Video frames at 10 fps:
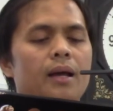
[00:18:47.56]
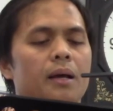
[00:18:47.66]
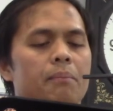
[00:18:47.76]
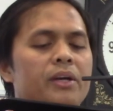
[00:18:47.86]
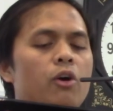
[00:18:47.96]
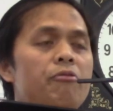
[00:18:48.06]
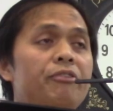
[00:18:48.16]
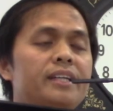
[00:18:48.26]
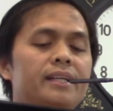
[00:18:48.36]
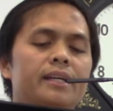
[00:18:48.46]
Be
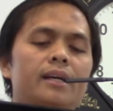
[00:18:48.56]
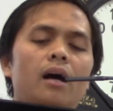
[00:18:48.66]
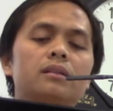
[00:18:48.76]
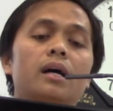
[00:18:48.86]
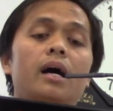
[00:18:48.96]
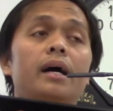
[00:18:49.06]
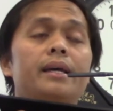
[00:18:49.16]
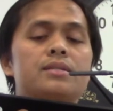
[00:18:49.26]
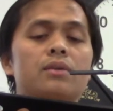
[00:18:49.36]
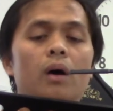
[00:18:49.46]
confident that Allah
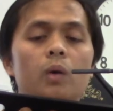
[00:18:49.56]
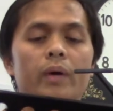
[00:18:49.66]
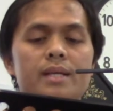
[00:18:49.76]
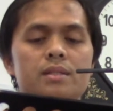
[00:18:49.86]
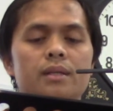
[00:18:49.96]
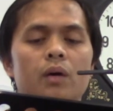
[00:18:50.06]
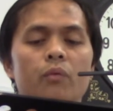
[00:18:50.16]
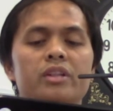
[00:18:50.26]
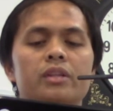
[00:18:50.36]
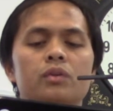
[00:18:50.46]
is always
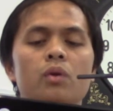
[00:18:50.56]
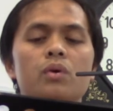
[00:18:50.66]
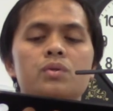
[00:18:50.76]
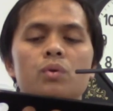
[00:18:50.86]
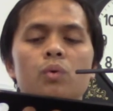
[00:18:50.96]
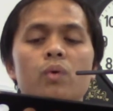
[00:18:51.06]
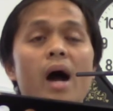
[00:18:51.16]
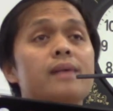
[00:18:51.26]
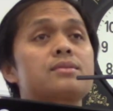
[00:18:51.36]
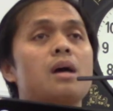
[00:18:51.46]
with those who
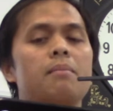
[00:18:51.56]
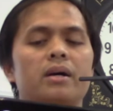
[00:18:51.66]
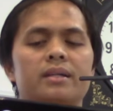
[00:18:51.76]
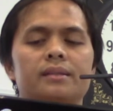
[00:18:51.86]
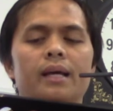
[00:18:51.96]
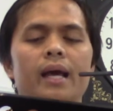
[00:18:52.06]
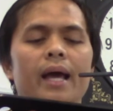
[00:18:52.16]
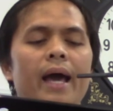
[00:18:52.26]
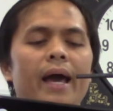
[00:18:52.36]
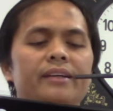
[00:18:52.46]
are sabr.
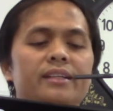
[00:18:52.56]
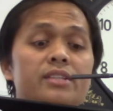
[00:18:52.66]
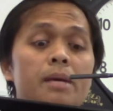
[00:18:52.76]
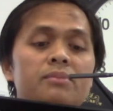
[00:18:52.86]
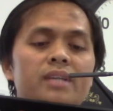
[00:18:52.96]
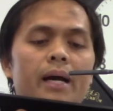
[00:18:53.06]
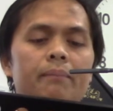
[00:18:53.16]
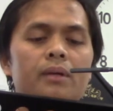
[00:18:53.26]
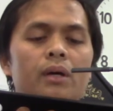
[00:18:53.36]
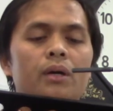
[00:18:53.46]
At the same
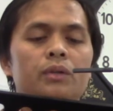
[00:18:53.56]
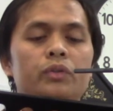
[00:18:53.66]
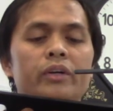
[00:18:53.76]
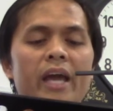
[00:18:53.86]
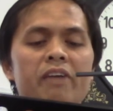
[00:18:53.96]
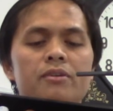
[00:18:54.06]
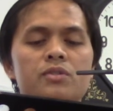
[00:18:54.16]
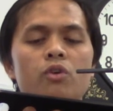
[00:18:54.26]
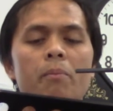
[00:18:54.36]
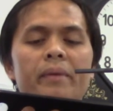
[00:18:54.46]
time, don't ever
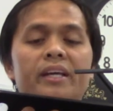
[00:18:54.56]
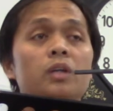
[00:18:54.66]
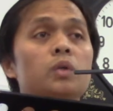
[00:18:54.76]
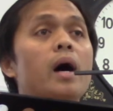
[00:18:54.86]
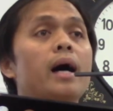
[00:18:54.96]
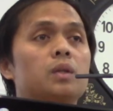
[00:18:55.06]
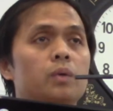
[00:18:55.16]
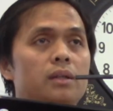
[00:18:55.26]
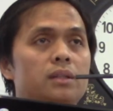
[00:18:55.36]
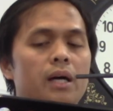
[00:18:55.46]
stop making dua to
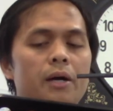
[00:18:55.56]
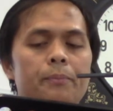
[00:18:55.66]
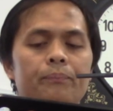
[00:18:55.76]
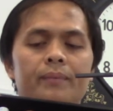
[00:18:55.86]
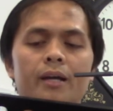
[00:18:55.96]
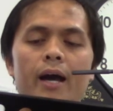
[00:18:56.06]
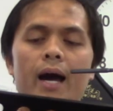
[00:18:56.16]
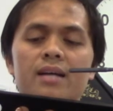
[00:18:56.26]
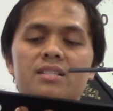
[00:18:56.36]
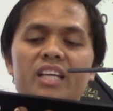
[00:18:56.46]
Allah,
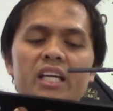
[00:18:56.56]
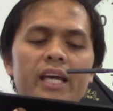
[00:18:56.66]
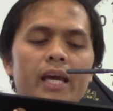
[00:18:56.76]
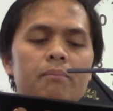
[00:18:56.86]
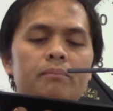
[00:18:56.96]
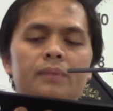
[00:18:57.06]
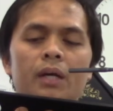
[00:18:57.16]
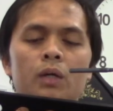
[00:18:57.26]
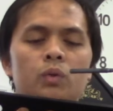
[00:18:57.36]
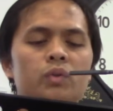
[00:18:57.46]
asking Him
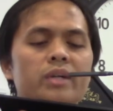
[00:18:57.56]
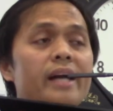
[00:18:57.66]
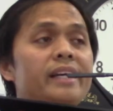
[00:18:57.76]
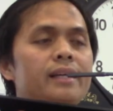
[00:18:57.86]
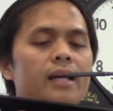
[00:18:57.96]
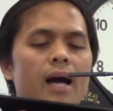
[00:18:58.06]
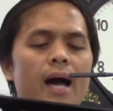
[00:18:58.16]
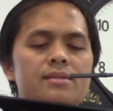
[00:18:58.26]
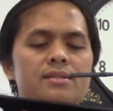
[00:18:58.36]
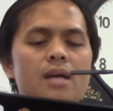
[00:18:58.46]
to grant
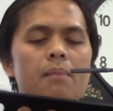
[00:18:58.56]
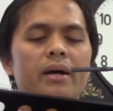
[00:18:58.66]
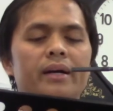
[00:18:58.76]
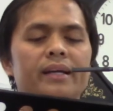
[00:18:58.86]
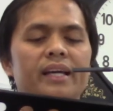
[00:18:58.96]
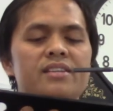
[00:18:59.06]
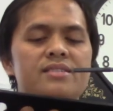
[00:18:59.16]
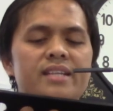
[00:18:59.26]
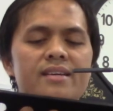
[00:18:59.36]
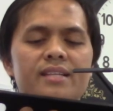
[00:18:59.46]
us sabr in
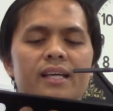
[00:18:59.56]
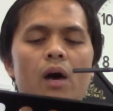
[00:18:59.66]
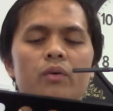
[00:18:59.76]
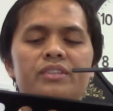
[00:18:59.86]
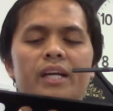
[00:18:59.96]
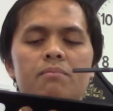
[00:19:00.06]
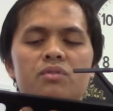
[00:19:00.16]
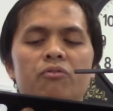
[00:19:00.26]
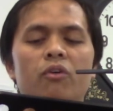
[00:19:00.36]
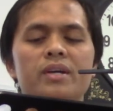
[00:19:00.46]
chasing our
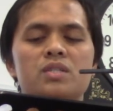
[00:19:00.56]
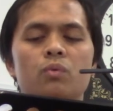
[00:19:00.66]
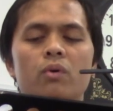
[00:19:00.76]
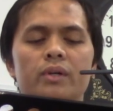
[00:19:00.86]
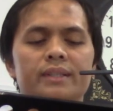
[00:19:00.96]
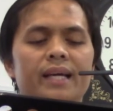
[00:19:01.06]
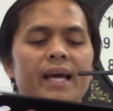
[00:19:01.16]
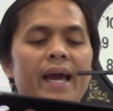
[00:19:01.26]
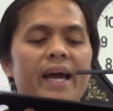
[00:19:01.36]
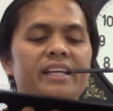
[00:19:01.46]
dreams for His word
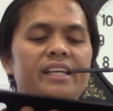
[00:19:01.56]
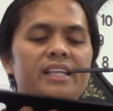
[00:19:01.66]
and